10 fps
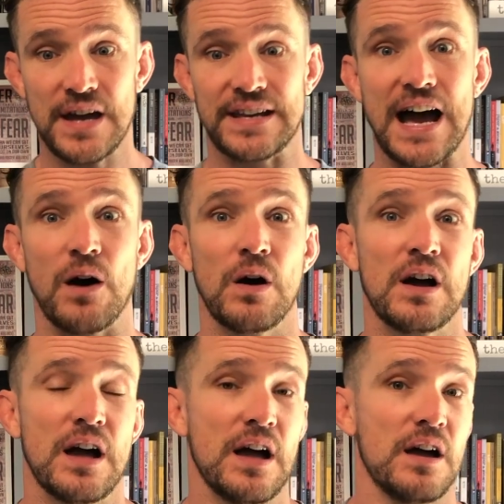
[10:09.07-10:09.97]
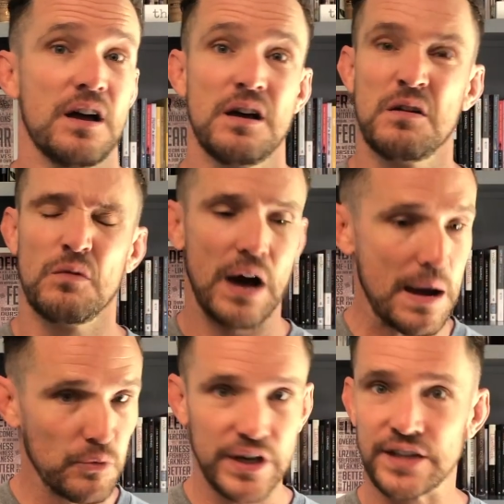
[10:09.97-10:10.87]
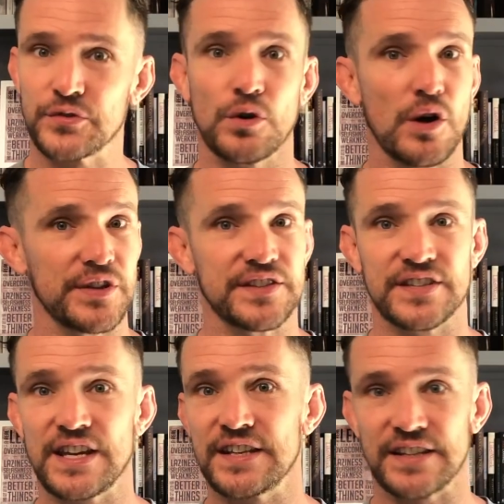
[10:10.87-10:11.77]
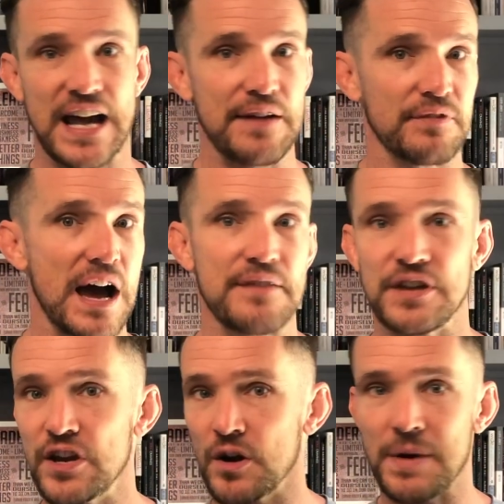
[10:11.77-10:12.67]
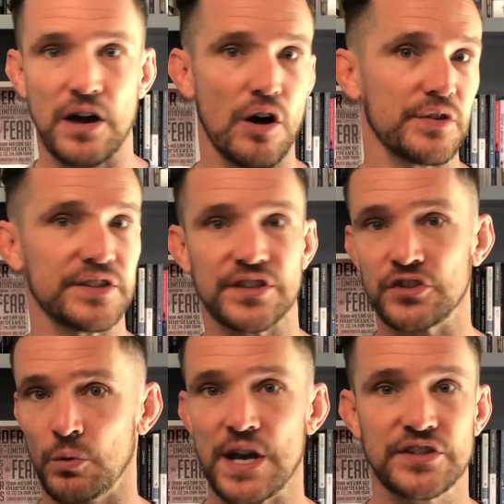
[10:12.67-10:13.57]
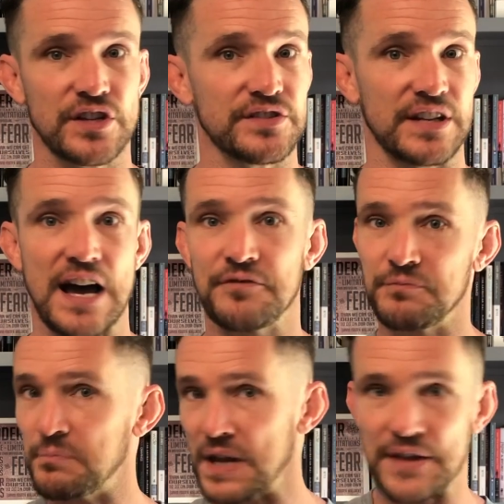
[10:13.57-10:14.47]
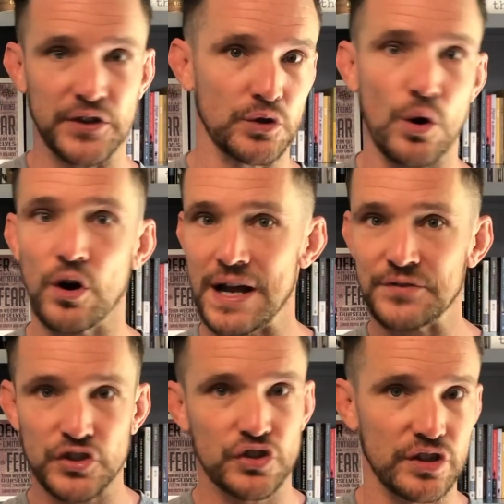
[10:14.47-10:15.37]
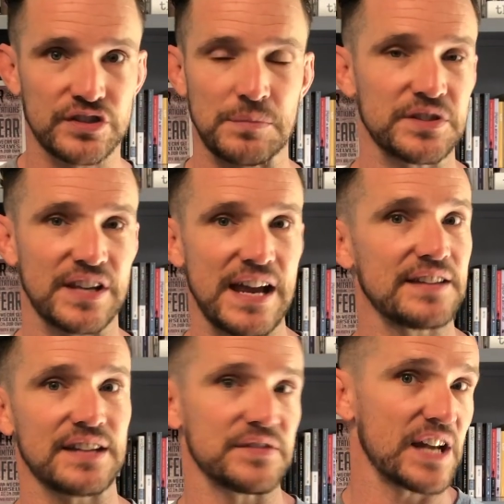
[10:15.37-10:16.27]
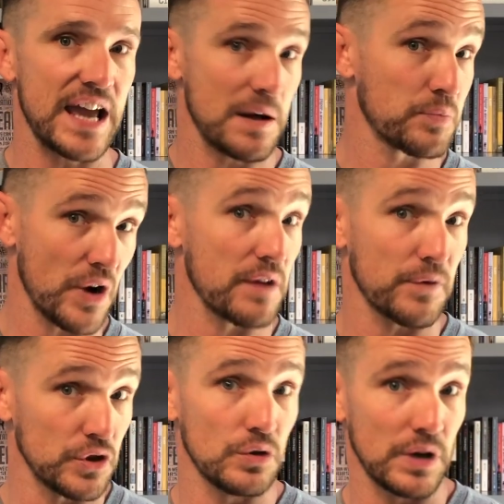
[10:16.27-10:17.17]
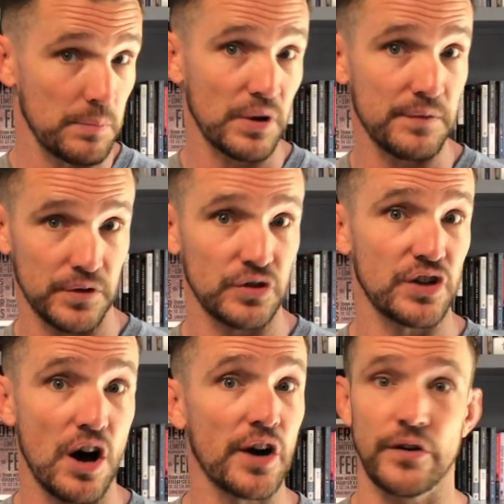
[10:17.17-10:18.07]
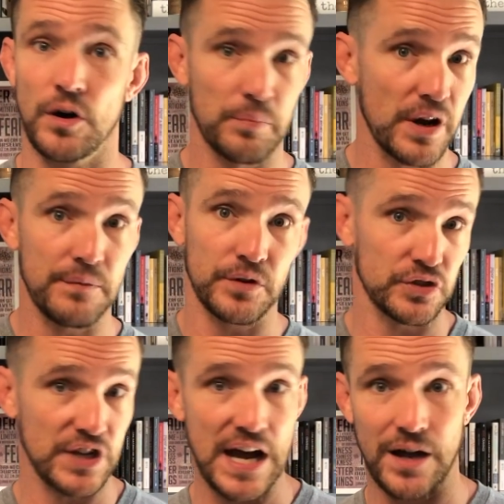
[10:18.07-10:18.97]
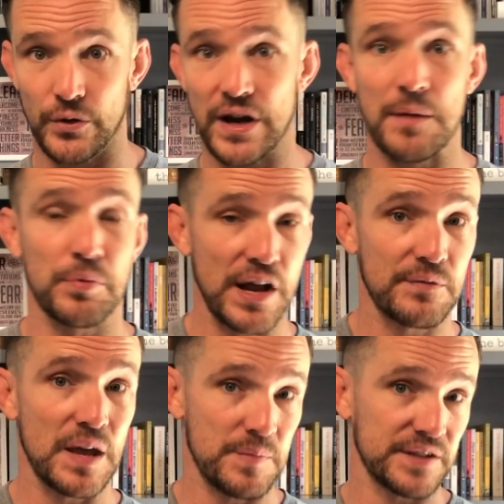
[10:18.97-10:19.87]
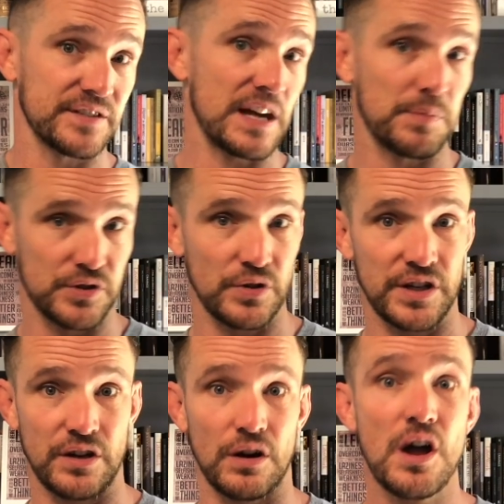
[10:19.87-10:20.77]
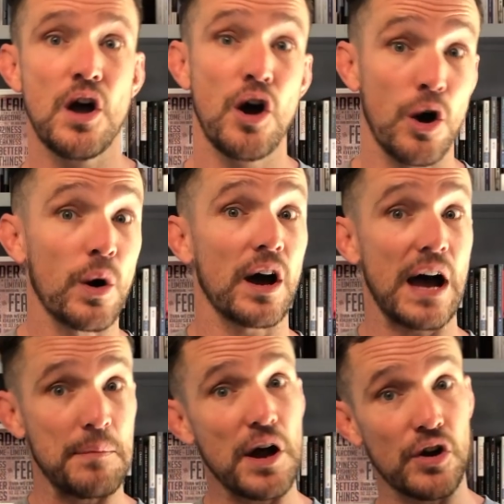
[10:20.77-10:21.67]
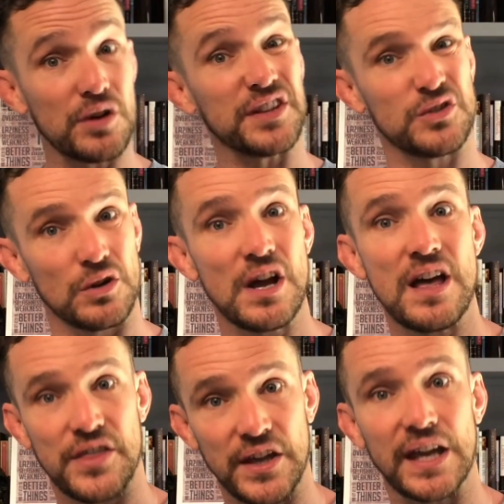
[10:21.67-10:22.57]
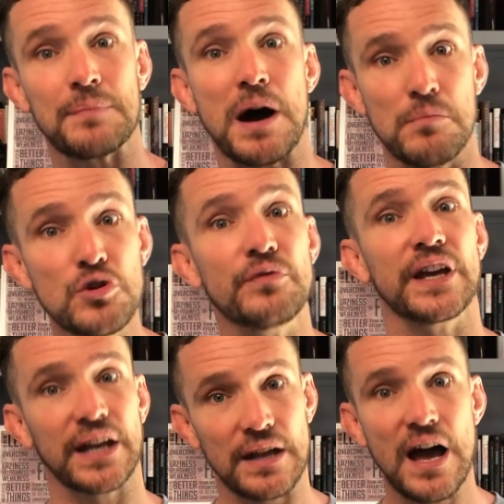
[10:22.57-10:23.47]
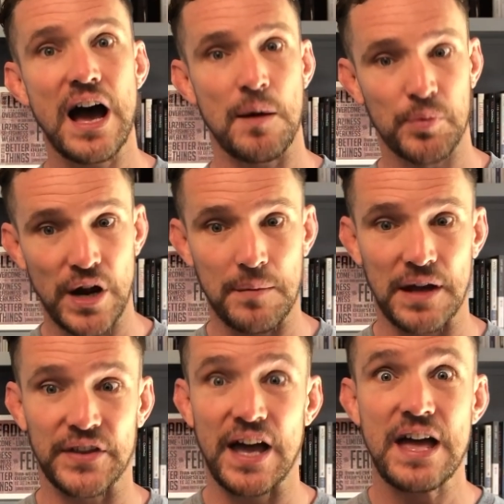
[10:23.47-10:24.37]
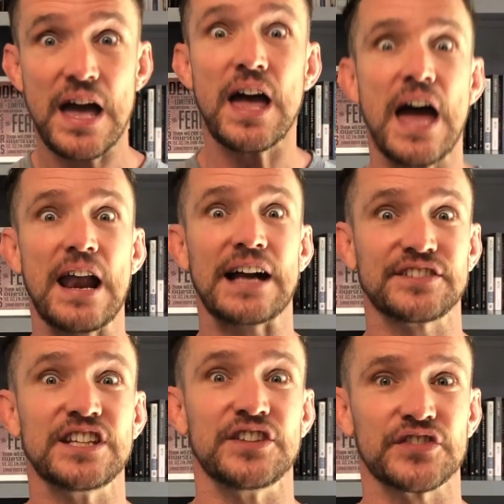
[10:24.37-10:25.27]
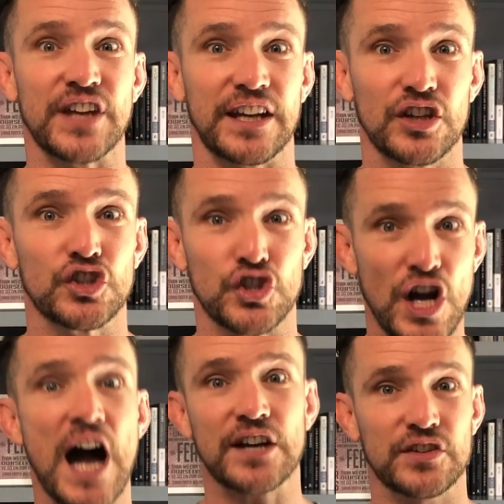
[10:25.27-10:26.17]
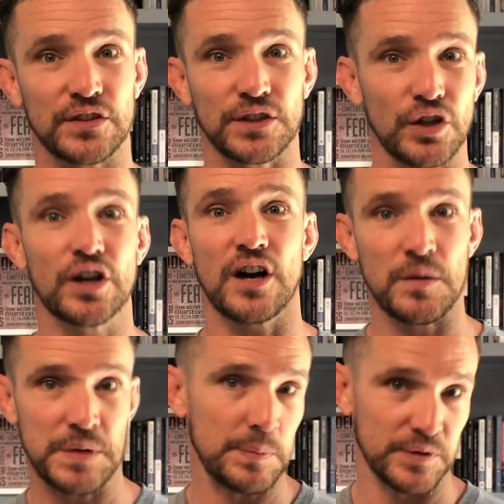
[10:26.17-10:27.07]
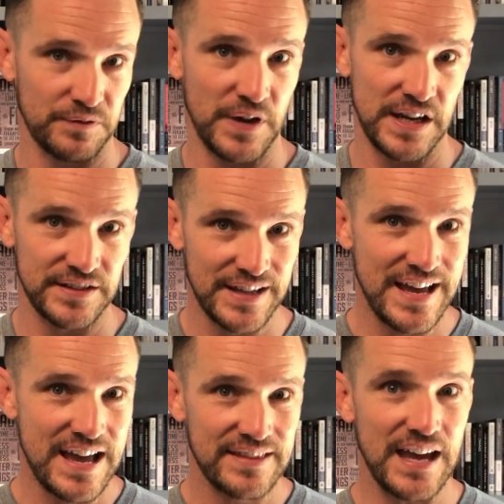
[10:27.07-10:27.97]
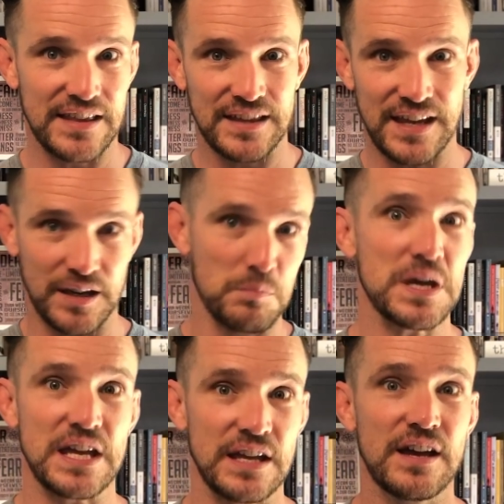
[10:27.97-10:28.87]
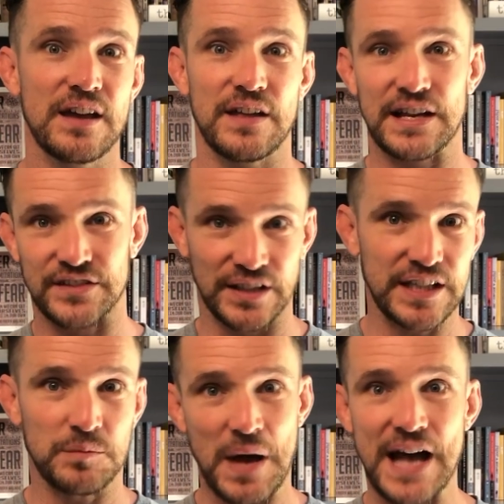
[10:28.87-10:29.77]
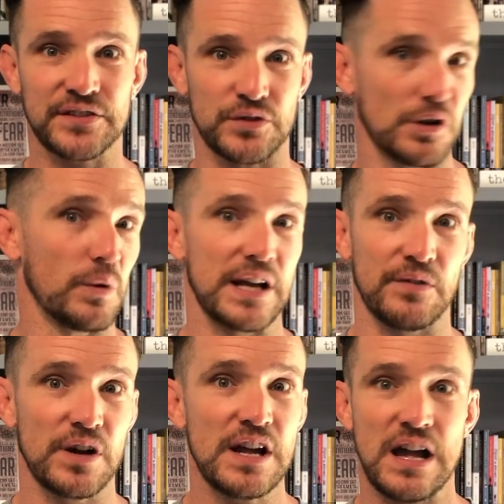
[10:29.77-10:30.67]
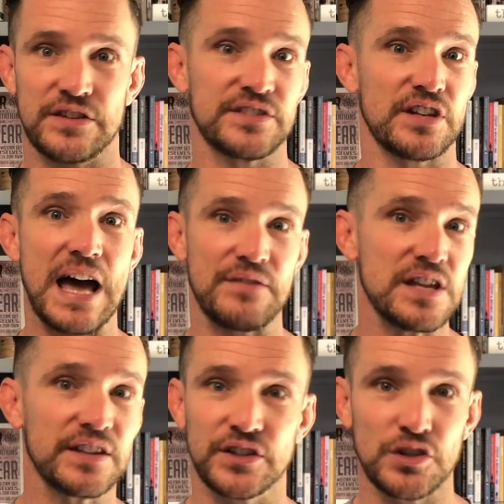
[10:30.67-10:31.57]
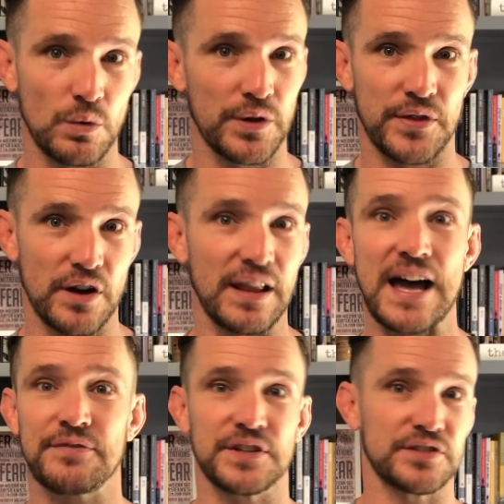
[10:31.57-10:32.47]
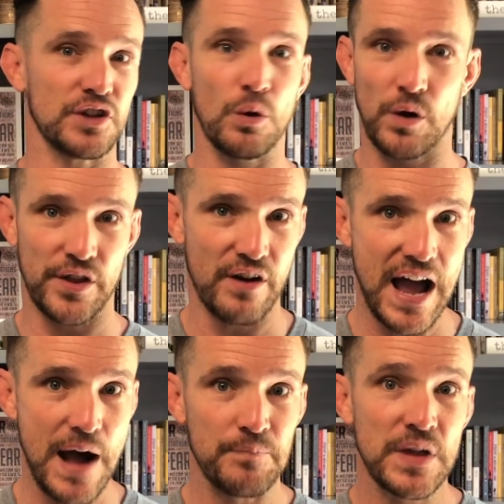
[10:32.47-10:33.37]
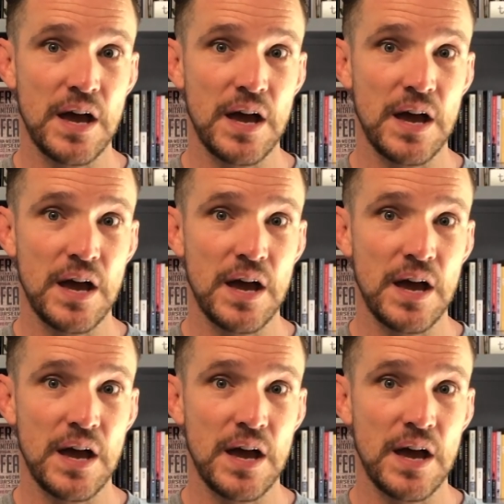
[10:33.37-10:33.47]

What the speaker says: Now, I'm reading through all these things, and I hear about all these situations, and I've been at the door, and I've just shook someone's hands, and I said, hey, I'm praying for you, and I'm praying for your daughter, or I'm praying for your child, or hey, I'm praying for that business opportunity, or oh, I heard that you're thinking about moving, and I'm praying about that. And I see this like shocked look on people's face, that they think me, as the lead pastor or whatever, doesn't have anything to do with their life, doesn't know where they're at.